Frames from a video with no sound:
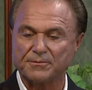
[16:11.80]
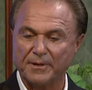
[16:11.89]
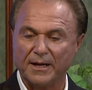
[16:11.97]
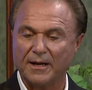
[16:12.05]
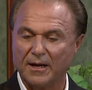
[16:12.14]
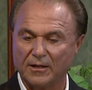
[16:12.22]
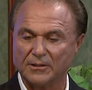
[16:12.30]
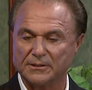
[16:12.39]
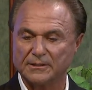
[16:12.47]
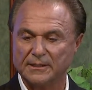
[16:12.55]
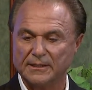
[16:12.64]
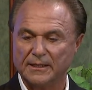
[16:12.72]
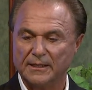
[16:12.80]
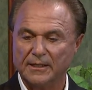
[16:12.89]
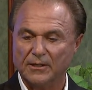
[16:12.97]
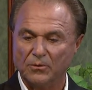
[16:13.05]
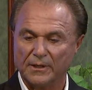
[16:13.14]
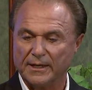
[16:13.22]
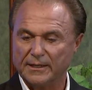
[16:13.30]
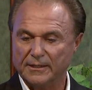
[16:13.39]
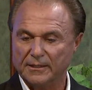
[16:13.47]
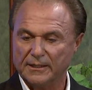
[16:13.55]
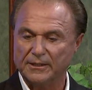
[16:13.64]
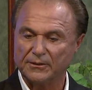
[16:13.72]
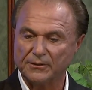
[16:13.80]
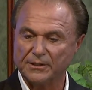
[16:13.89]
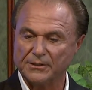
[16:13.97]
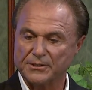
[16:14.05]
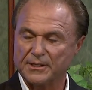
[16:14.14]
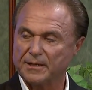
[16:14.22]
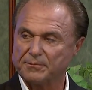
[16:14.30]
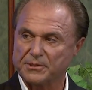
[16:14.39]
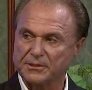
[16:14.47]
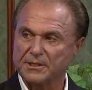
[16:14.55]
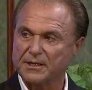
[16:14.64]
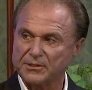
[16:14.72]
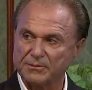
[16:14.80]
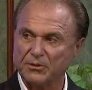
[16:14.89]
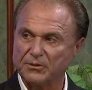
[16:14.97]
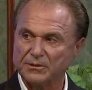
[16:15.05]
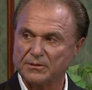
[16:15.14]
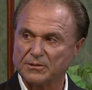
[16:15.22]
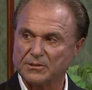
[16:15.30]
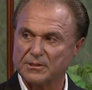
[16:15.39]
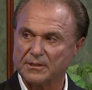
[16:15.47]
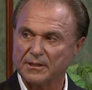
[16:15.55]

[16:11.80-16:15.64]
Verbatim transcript: my heart when I hear these types of testimonials.